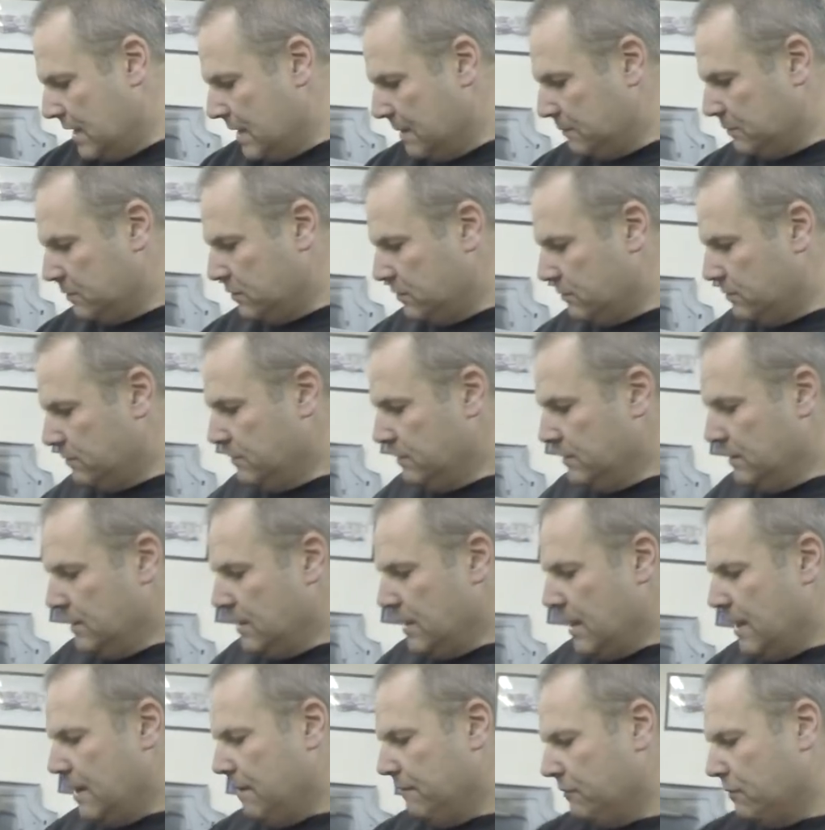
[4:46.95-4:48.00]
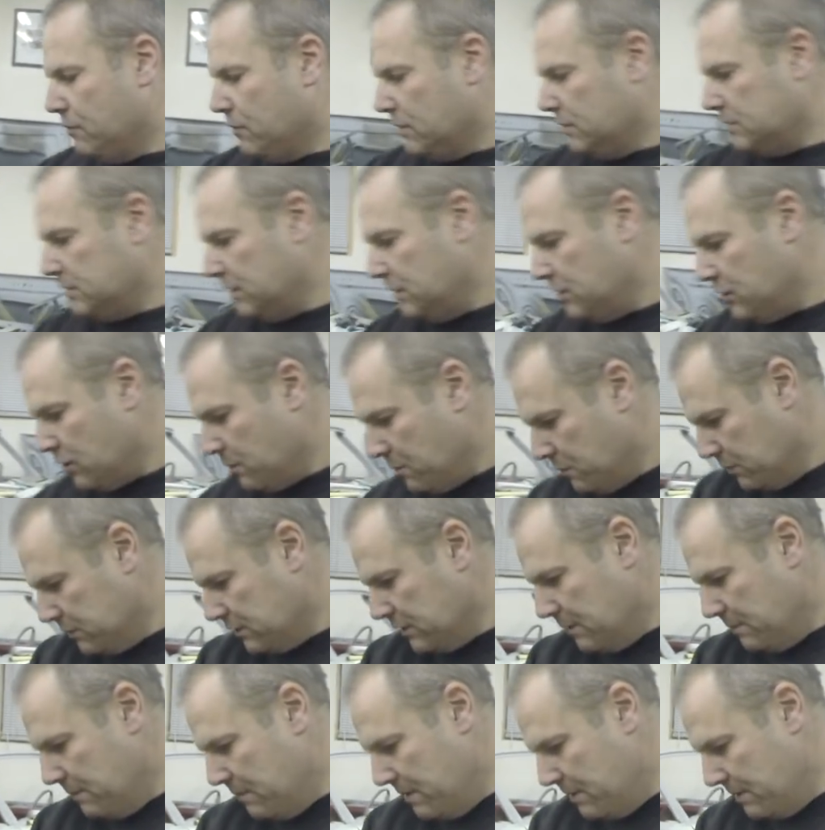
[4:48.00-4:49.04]
up to. And of course the turbo is
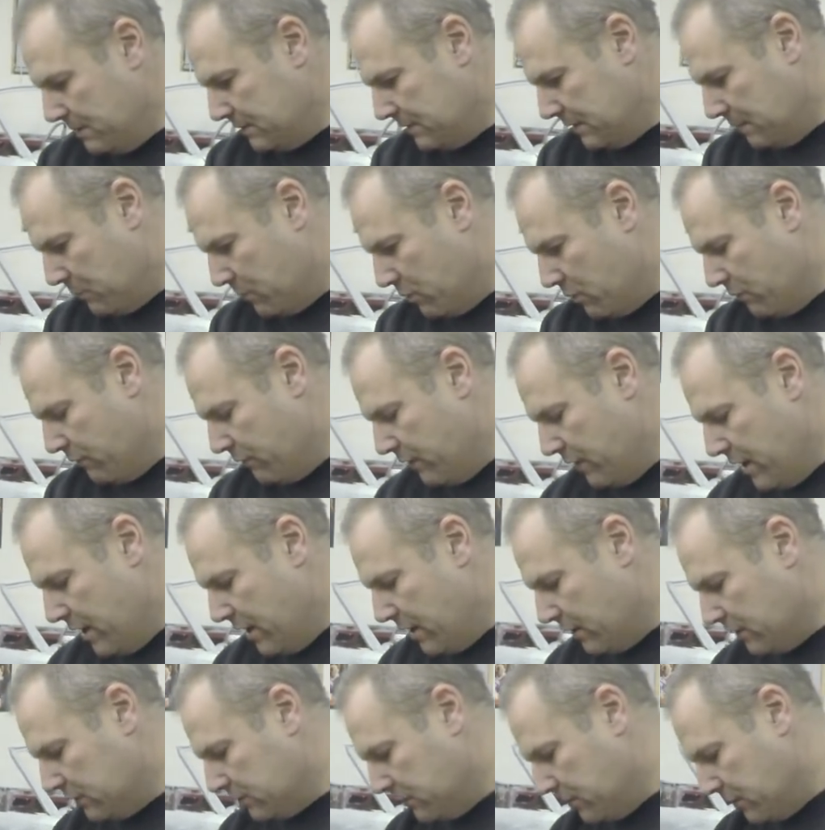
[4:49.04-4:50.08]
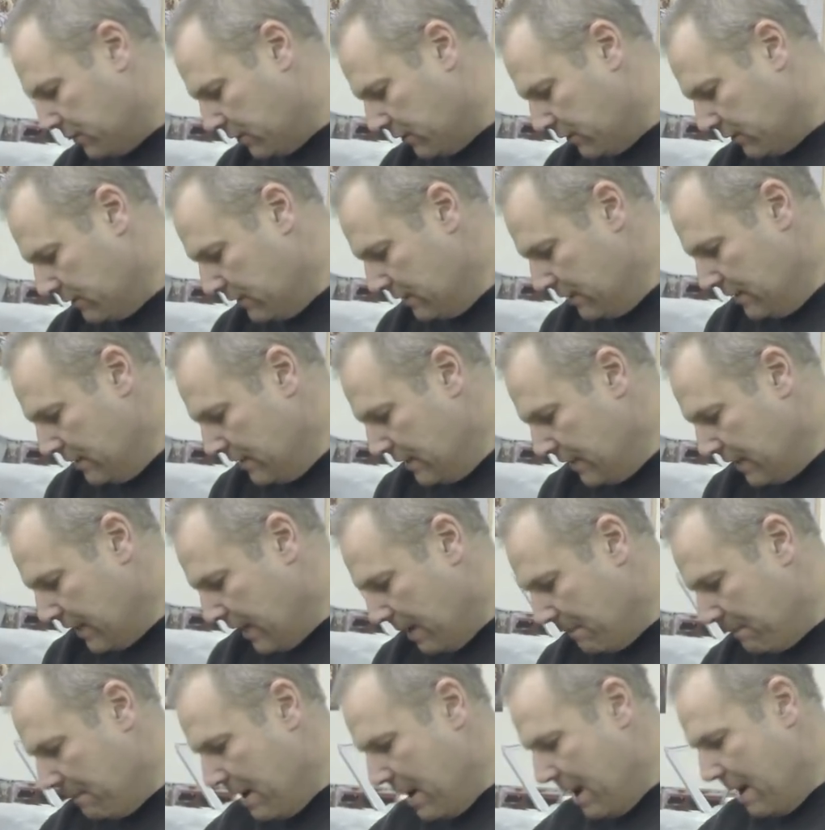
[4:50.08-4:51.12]
going to be somewhere over here, so it'll
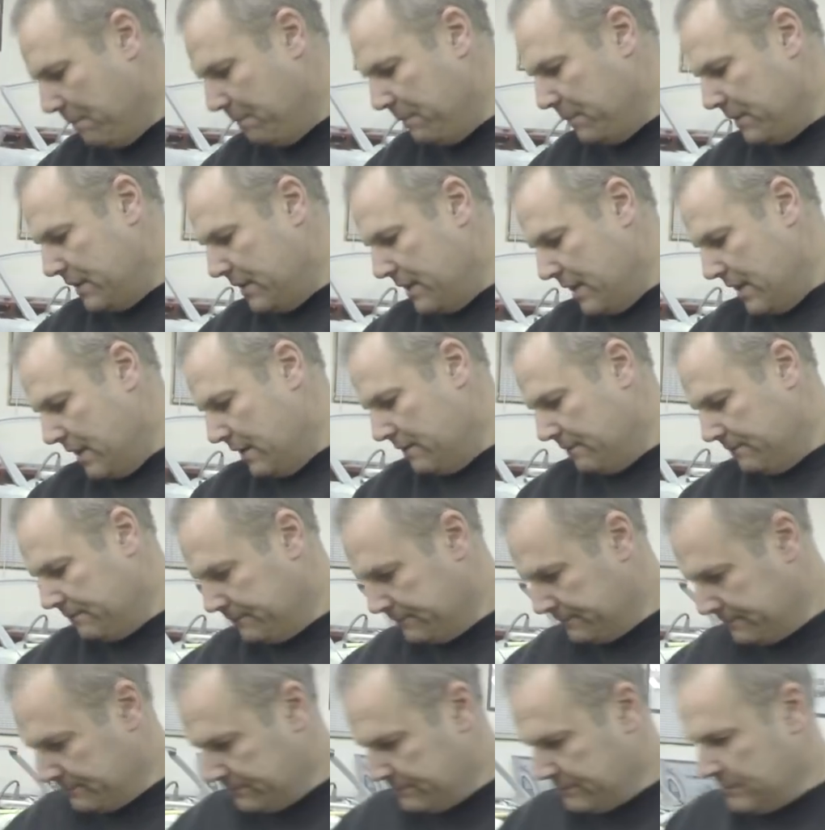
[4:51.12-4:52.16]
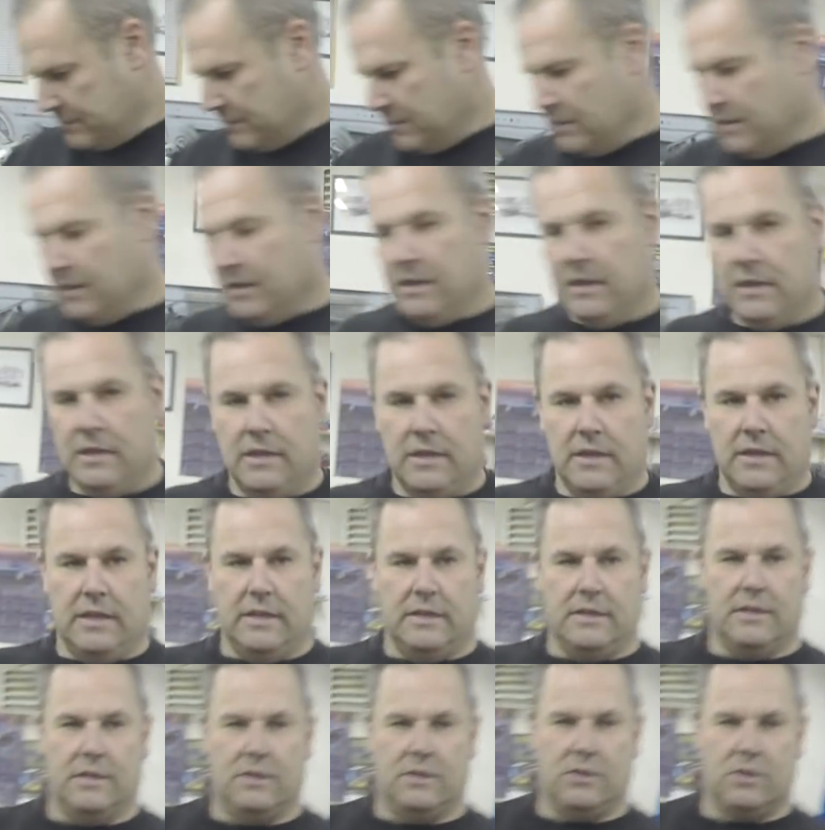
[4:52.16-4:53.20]
come up and then
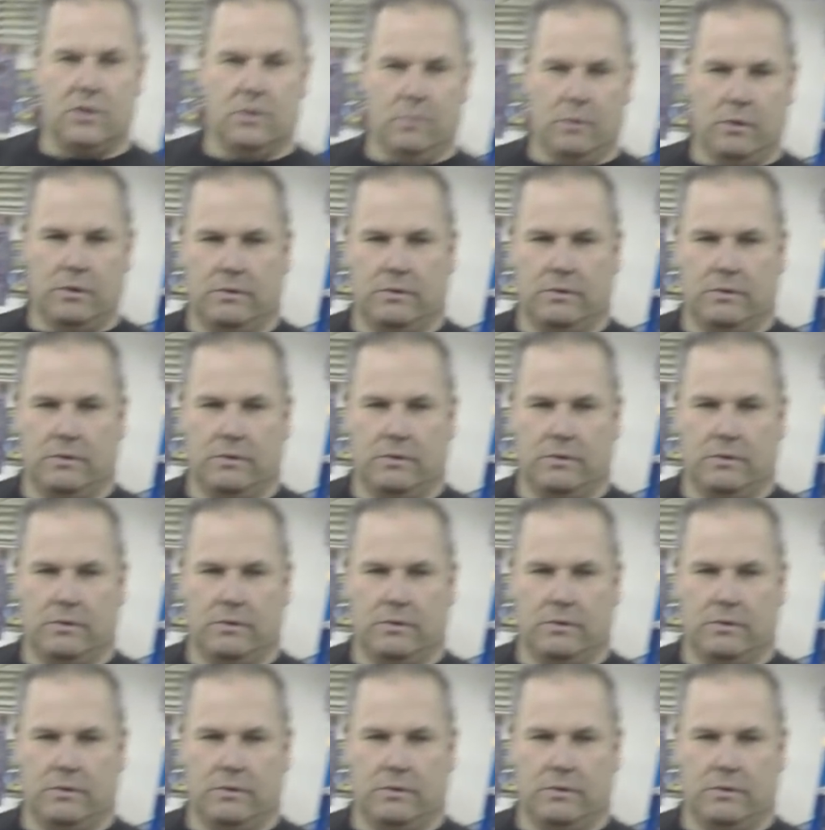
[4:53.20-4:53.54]
into the turbo.